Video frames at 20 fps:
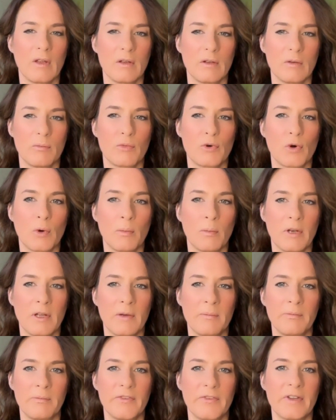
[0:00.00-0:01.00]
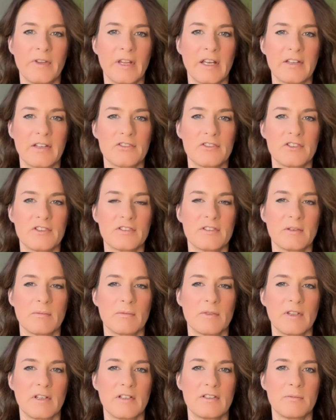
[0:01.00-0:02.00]
problem. So that's just
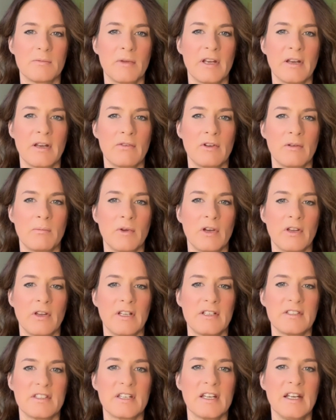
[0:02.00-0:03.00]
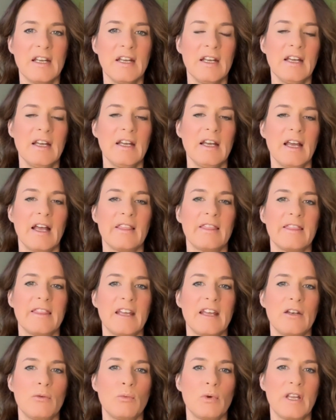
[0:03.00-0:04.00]
something to bear in mind. And
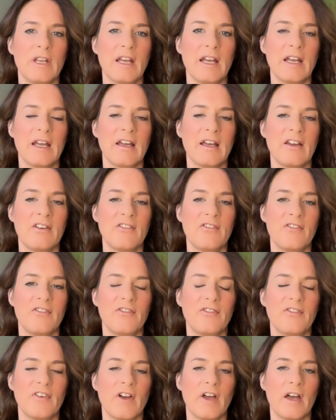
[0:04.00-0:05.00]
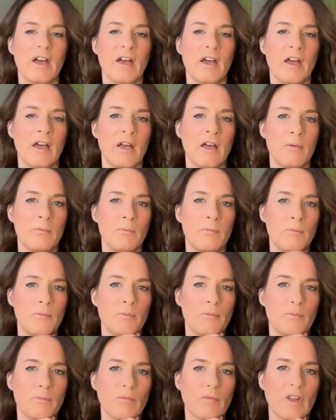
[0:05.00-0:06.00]
then we have
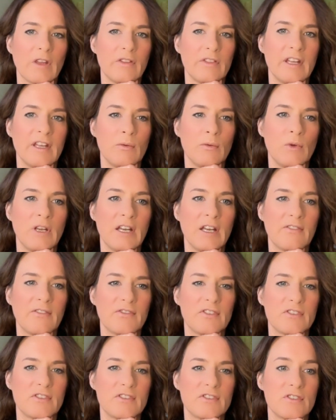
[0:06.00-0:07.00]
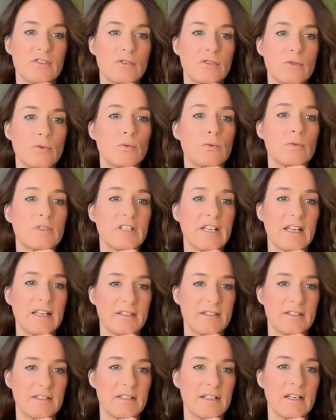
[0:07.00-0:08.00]
the stool
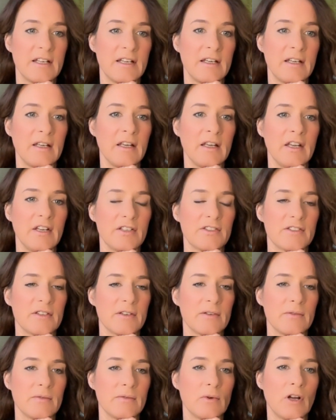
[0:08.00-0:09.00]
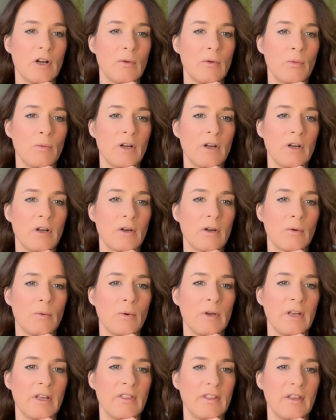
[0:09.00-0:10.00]
testing. So I work
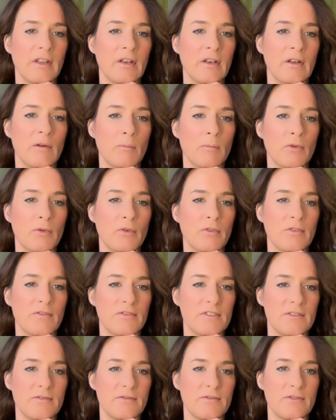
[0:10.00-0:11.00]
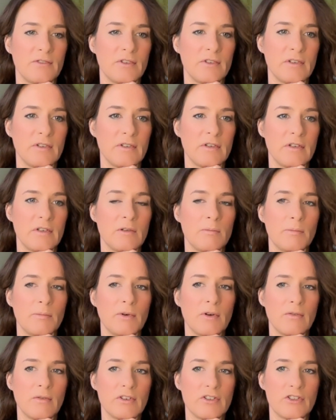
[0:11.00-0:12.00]
with a number of different
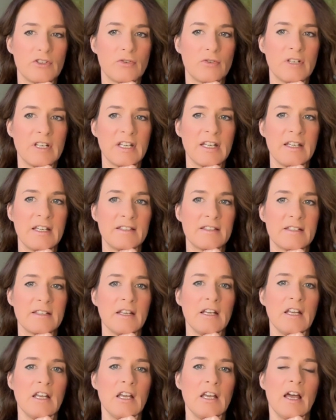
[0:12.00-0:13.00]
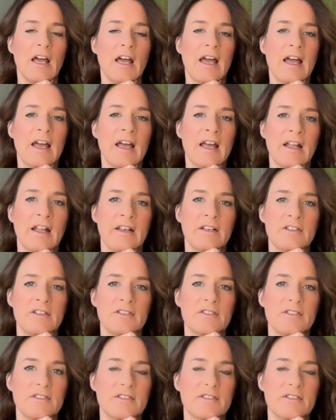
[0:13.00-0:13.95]
laboratories, and